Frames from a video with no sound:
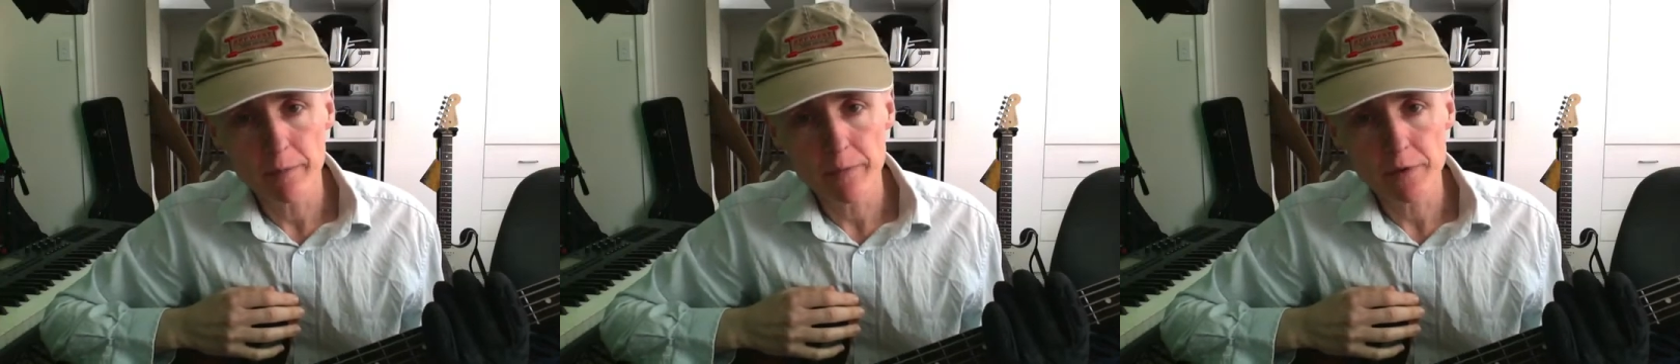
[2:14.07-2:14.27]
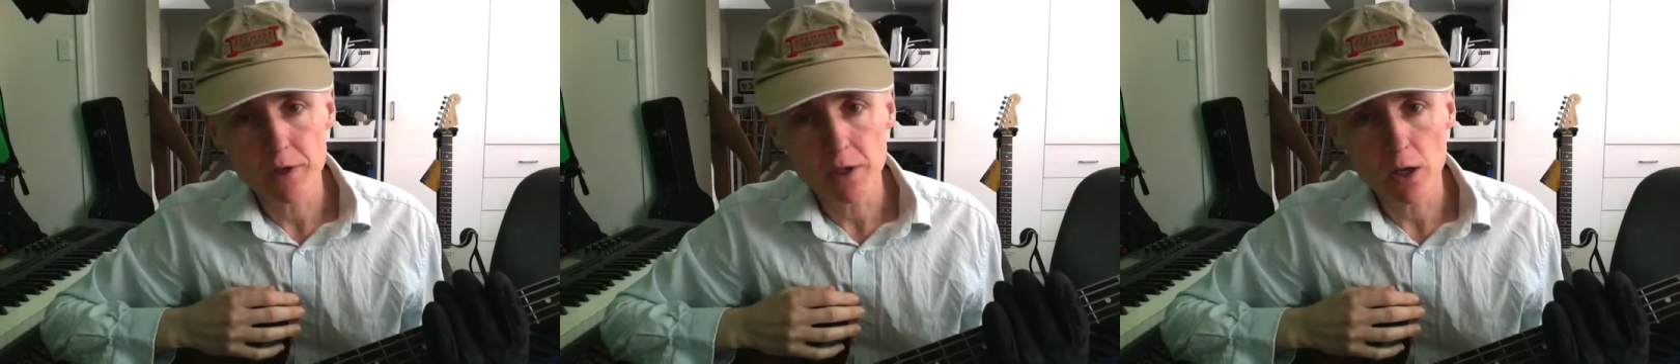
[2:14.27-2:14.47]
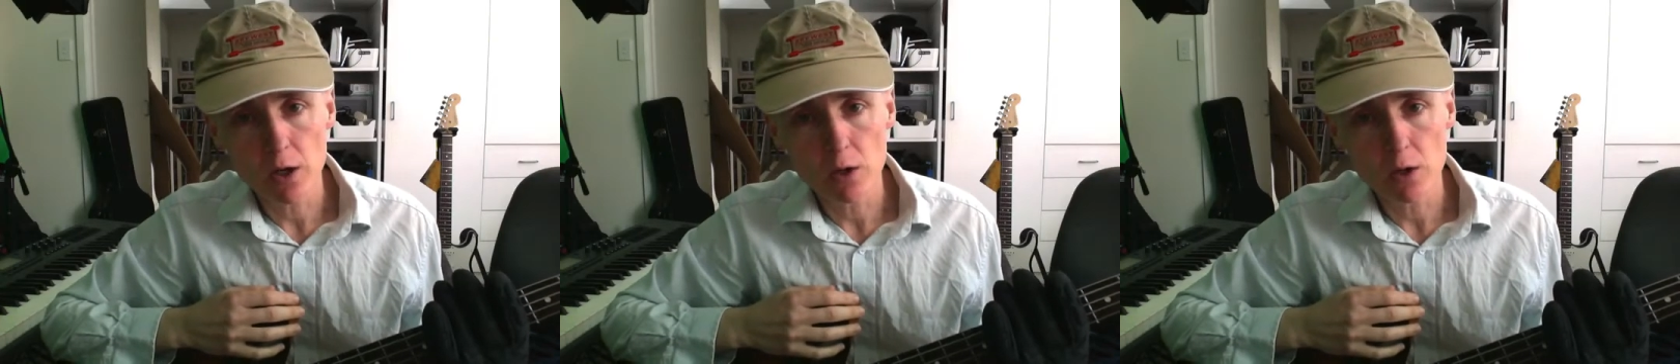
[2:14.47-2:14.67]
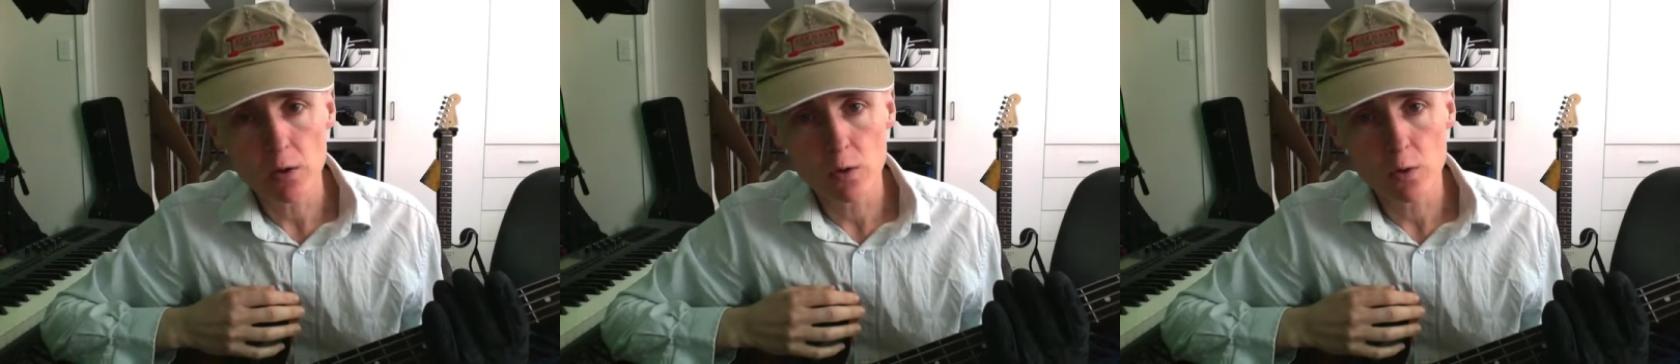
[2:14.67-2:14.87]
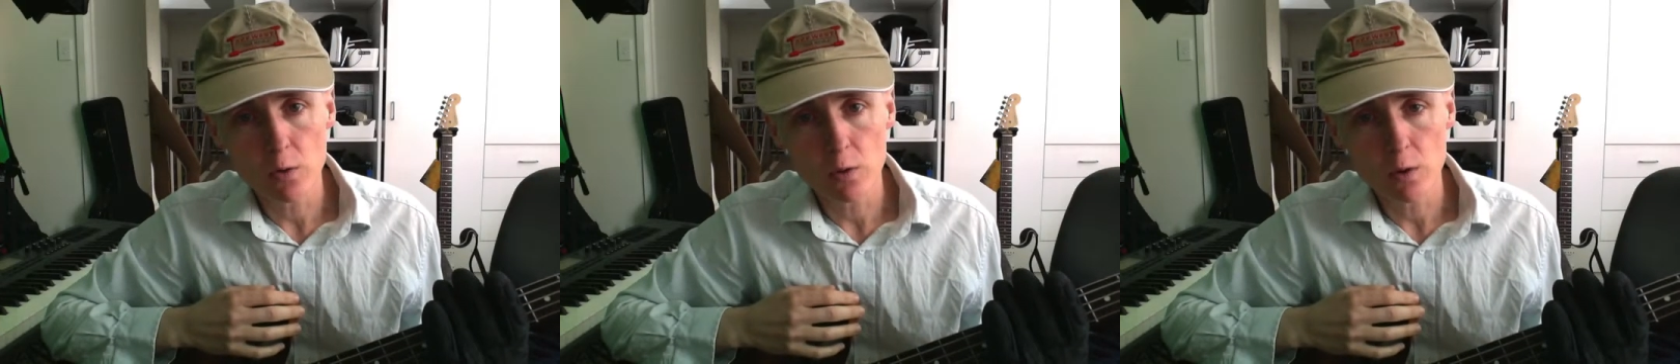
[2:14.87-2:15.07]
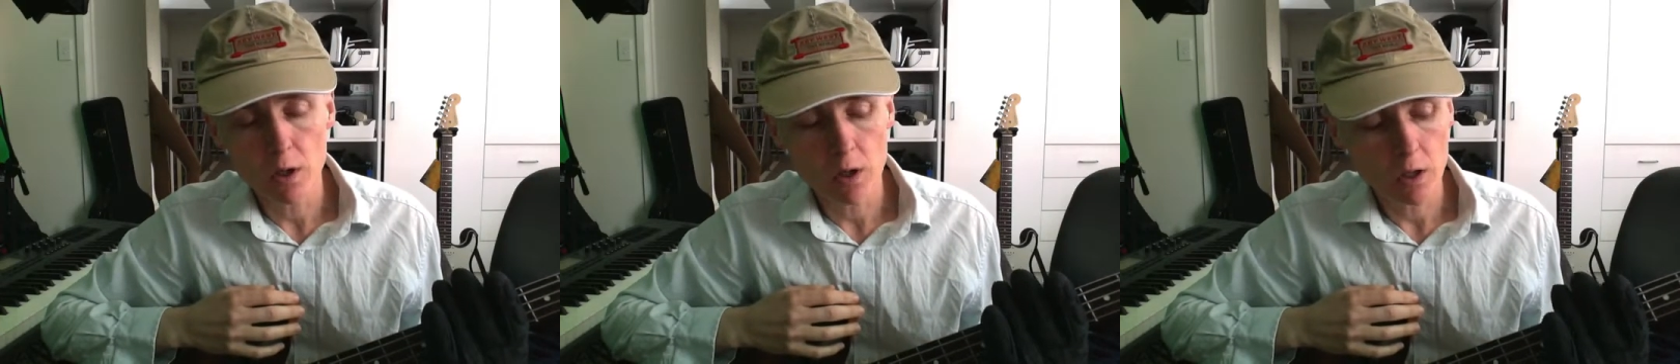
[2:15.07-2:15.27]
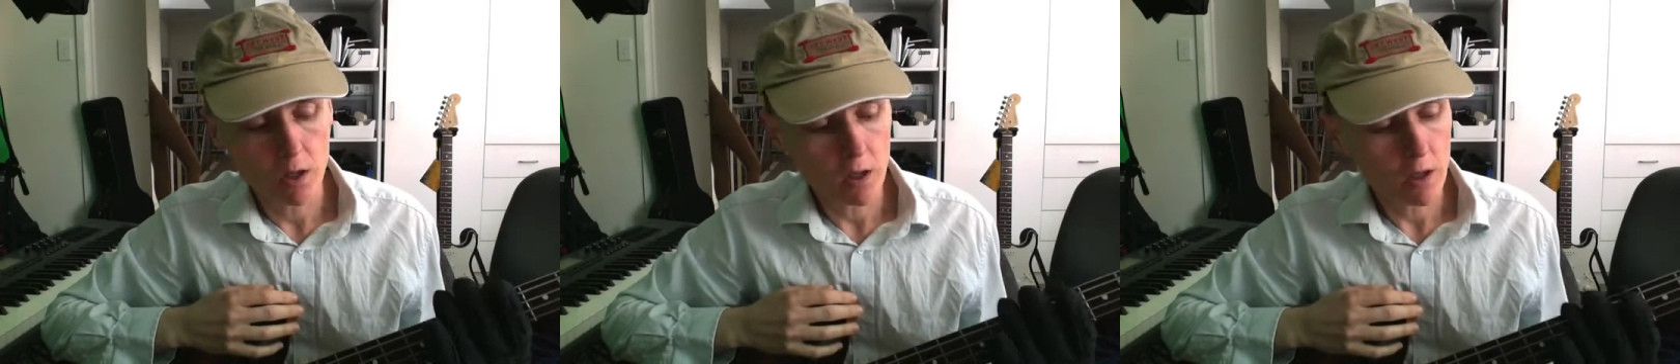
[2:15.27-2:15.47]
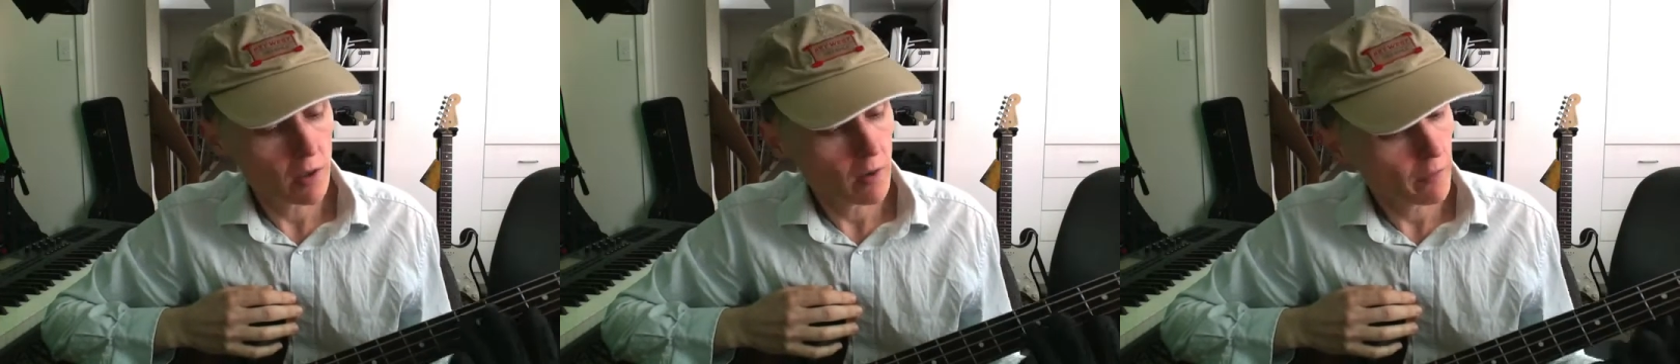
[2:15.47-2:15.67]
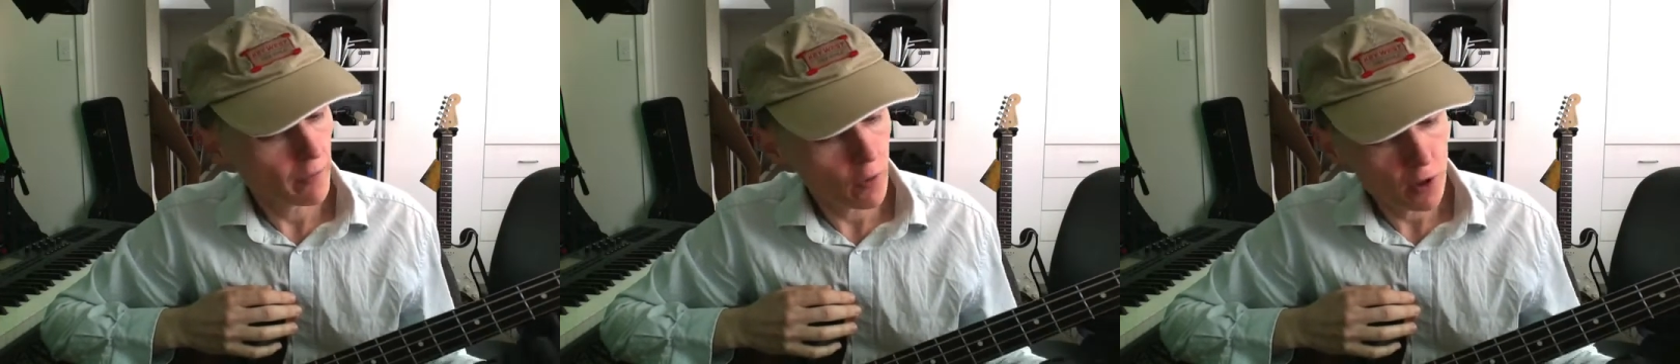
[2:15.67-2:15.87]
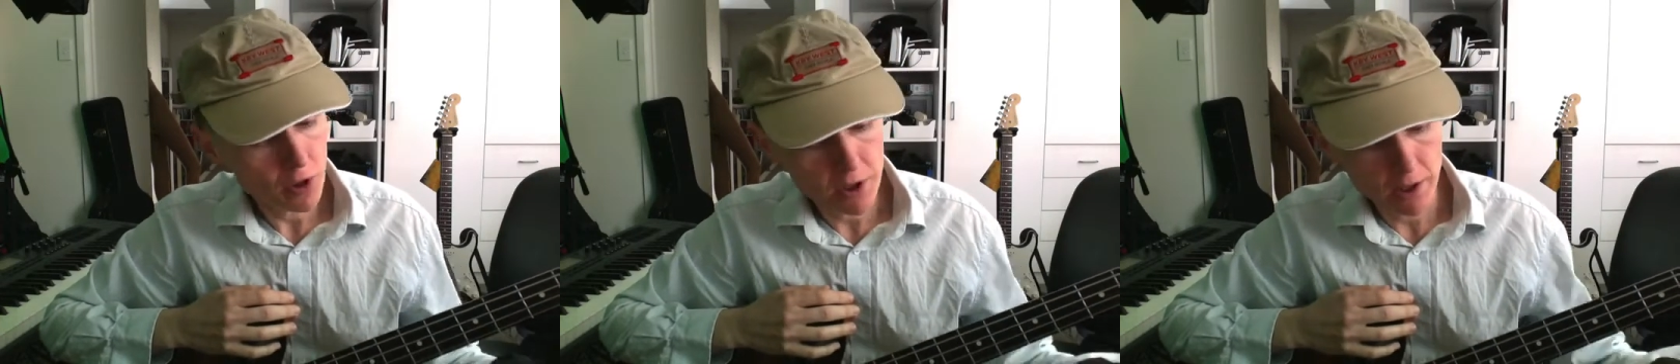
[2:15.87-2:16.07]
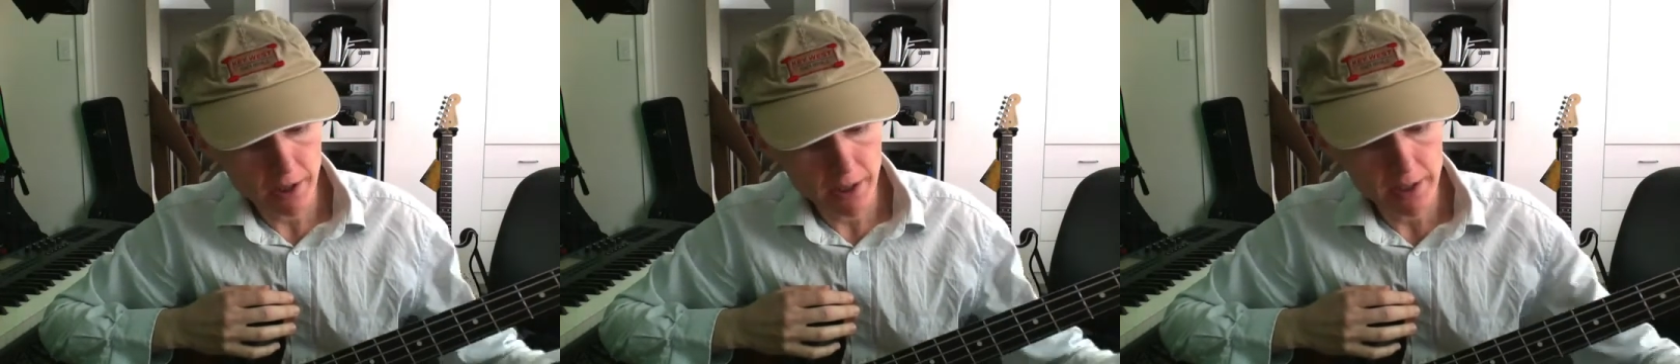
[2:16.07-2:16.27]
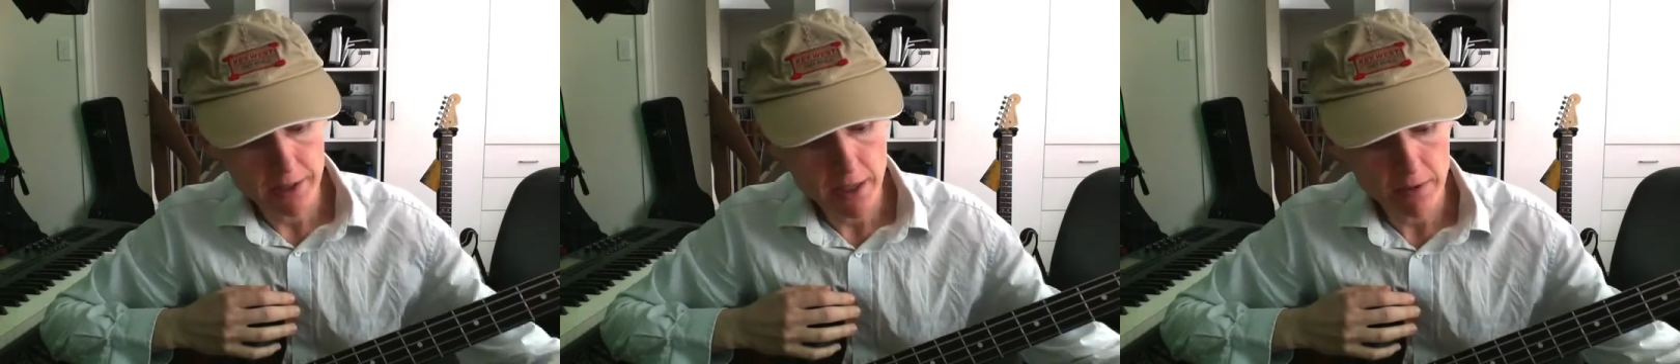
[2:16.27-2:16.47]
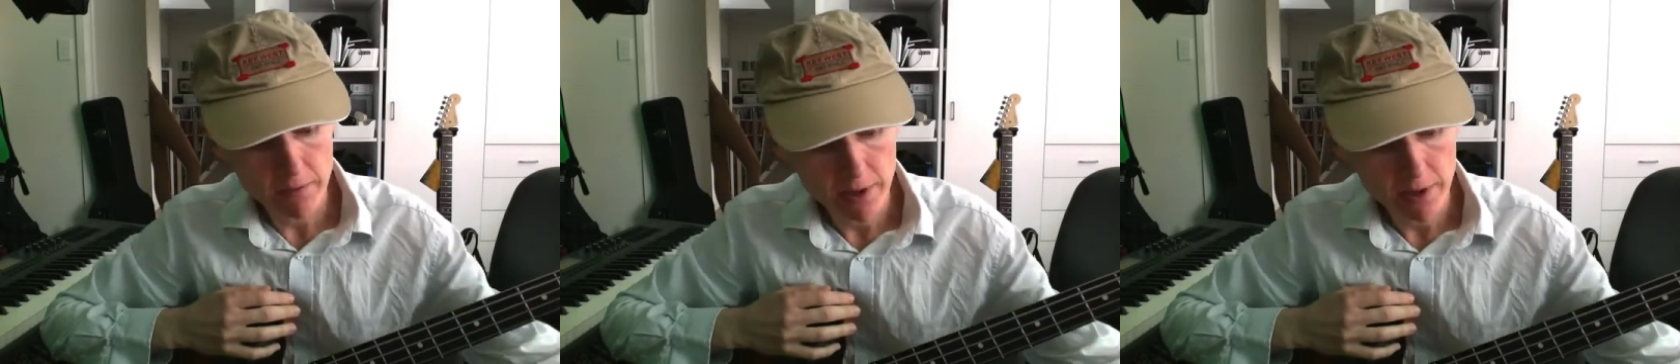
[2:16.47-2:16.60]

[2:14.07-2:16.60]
So fortunately there